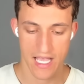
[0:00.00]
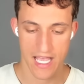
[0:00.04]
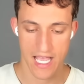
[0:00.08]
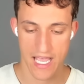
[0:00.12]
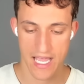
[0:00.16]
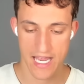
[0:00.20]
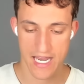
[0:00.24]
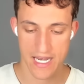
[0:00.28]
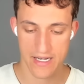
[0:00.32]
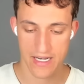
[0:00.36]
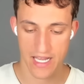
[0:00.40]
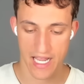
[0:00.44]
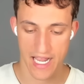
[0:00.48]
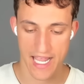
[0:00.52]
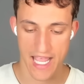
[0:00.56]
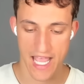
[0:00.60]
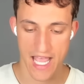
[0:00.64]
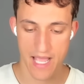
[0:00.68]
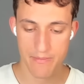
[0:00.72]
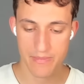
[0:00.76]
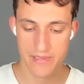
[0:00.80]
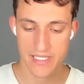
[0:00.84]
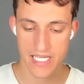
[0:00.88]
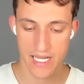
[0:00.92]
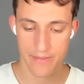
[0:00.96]
And I
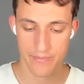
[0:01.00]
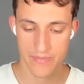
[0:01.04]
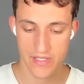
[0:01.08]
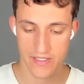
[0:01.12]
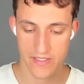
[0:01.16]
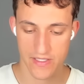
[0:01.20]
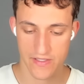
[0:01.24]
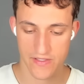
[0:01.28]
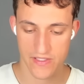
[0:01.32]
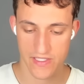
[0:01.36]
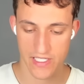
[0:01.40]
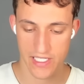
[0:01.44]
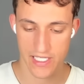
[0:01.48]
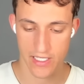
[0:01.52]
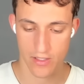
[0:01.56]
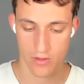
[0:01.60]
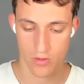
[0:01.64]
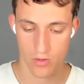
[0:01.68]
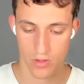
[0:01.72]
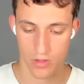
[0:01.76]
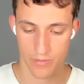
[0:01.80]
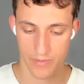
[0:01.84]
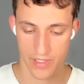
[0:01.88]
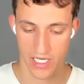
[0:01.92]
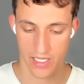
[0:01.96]
am tempted to Sneaky
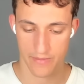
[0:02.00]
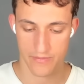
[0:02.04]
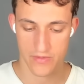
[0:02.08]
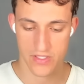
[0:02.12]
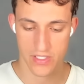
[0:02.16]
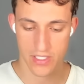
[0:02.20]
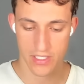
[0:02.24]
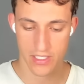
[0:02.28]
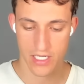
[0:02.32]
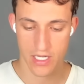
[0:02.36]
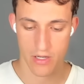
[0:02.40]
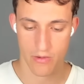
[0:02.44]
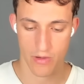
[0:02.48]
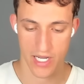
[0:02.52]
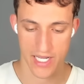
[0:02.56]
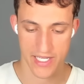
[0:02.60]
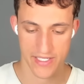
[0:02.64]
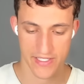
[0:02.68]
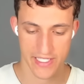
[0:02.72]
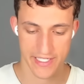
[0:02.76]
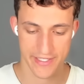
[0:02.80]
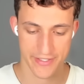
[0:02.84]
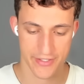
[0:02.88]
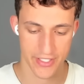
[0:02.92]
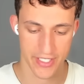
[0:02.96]
Golem here. I'm just going to go
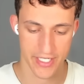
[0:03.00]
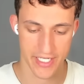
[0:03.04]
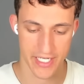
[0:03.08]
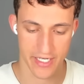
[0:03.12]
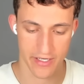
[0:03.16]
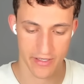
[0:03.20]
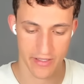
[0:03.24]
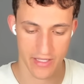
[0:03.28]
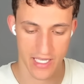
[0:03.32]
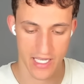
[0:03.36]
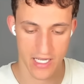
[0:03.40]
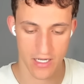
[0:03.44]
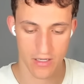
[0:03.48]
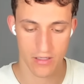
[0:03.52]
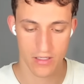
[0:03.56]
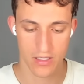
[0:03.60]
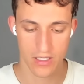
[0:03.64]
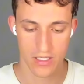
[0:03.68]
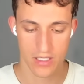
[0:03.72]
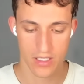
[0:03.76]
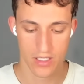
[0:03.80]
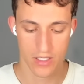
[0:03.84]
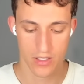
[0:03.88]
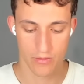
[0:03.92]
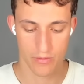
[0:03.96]
ICG here.
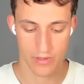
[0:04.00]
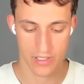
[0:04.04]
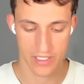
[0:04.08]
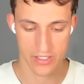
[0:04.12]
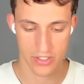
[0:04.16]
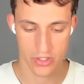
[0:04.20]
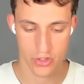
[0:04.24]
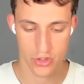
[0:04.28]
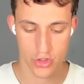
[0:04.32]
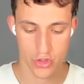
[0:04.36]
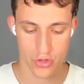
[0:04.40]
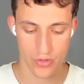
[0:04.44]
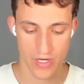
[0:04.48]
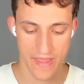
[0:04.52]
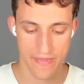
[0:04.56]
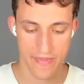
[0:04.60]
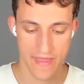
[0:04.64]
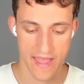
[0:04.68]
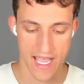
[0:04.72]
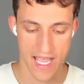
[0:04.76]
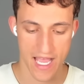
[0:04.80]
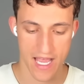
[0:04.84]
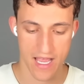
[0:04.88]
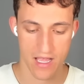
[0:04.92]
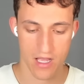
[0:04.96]
We're going to shred
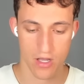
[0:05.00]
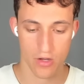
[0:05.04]
that.